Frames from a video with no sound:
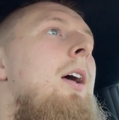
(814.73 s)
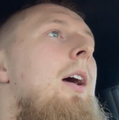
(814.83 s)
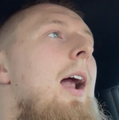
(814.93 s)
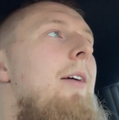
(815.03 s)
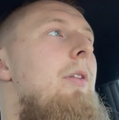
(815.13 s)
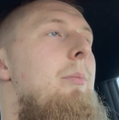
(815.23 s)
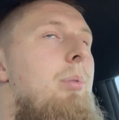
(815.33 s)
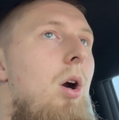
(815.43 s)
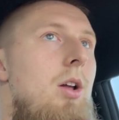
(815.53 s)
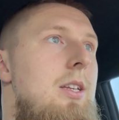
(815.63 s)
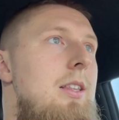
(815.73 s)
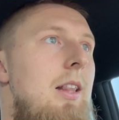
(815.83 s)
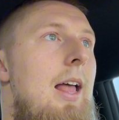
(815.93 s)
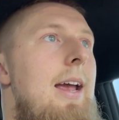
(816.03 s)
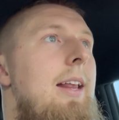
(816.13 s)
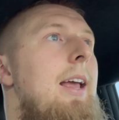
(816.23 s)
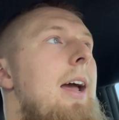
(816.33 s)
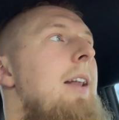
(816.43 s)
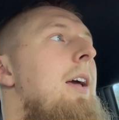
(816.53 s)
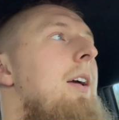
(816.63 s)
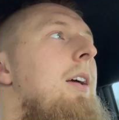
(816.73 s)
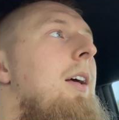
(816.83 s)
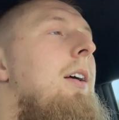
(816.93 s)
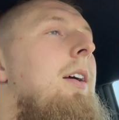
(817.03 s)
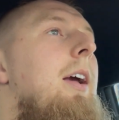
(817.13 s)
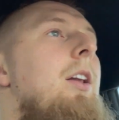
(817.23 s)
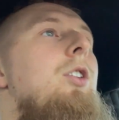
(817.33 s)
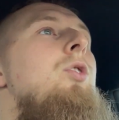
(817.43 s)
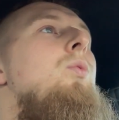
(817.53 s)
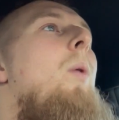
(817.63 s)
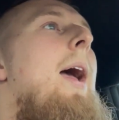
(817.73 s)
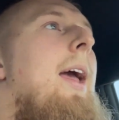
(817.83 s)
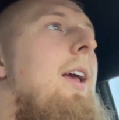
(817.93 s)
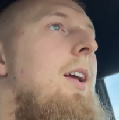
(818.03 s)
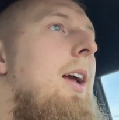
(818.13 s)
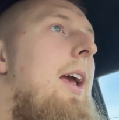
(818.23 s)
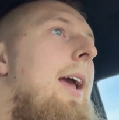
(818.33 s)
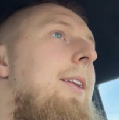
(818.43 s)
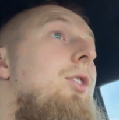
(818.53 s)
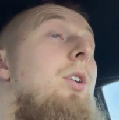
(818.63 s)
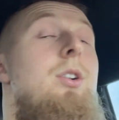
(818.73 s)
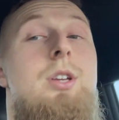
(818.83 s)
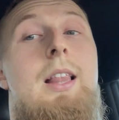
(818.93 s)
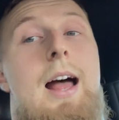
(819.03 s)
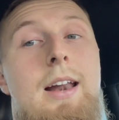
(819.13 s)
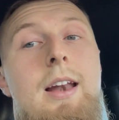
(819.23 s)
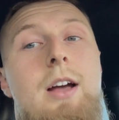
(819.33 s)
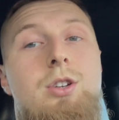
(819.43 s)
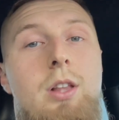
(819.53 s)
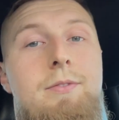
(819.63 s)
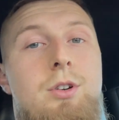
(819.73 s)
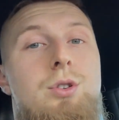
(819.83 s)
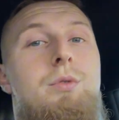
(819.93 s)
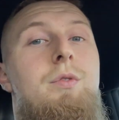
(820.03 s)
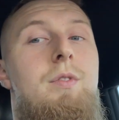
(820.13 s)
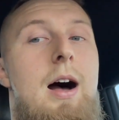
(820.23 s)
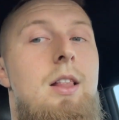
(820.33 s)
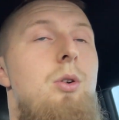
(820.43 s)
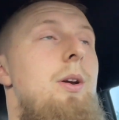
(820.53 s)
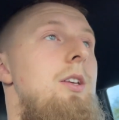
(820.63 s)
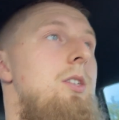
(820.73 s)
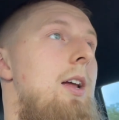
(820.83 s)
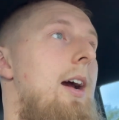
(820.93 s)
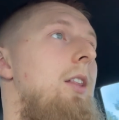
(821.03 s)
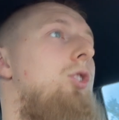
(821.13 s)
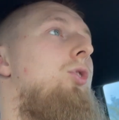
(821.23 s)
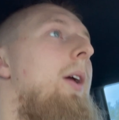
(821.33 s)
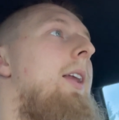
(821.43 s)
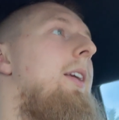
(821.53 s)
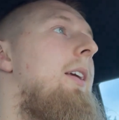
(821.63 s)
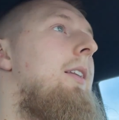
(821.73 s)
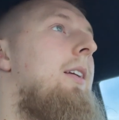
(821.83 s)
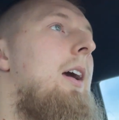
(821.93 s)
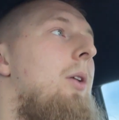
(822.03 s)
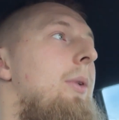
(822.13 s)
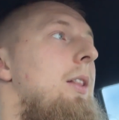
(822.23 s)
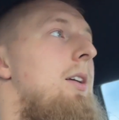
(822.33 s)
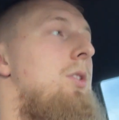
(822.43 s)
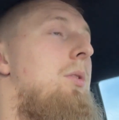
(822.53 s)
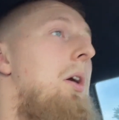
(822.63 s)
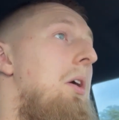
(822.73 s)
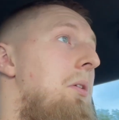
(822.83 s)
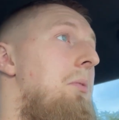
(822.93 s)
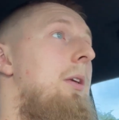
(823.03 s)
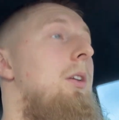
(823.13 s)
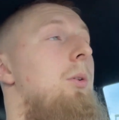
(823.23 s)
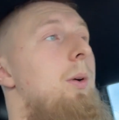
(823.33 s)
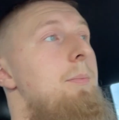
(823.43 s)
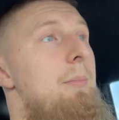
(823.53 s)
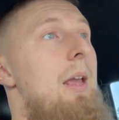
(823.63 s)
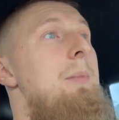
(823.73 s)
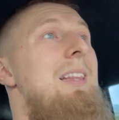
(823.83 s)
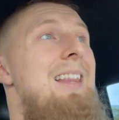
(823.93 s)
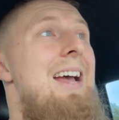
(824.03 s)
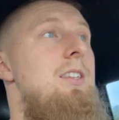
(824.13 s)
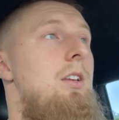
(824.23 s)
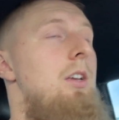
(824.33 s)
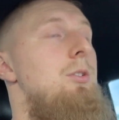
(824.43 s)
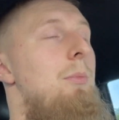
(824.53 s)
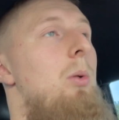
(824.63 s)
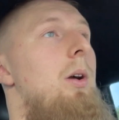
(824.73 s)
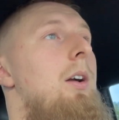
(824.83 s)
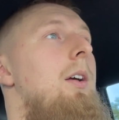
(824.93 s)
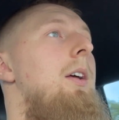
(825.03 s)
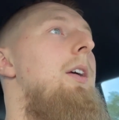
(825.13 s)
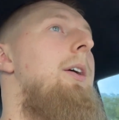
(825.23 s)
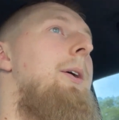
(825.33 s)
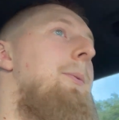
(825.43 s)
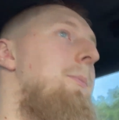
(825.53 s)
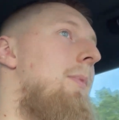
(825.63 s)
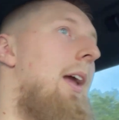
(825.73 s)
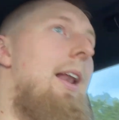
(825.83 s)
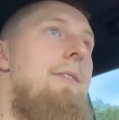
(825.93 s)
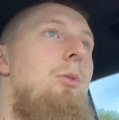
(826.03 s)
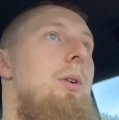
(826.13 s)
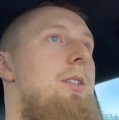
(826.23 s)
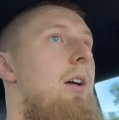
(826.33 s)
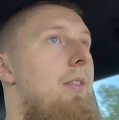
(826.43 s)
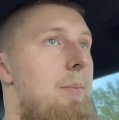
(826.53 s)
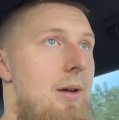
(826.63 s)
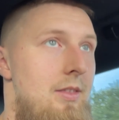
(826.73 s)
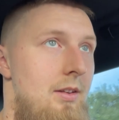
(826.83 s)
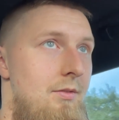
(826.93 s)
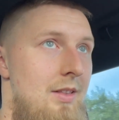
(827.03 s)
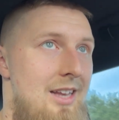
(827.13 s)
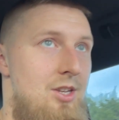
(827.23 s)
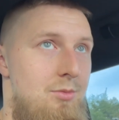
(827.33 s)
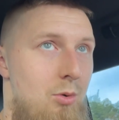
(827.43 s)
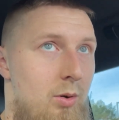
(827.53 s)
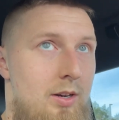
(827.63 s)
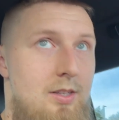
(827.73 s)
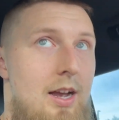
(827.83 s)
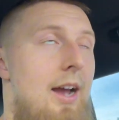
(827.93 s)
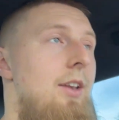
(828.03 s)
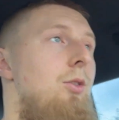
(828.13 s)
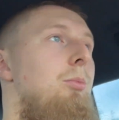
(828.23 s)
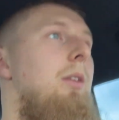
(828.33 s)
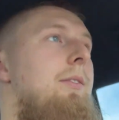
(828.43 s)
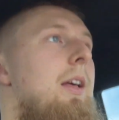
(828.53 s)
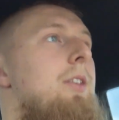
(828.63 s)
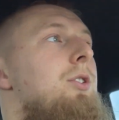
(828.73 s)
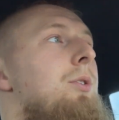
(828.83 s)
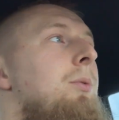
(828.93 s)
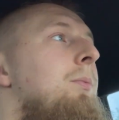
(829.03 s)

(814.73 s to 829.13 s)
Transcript: and have been brought to the light again in a new way. And there's a lot of natural lifters who follow his style of training and kind of realize, okay, you know what, maybe less is more. And I've always loved that method of less is more, because I do believe that too.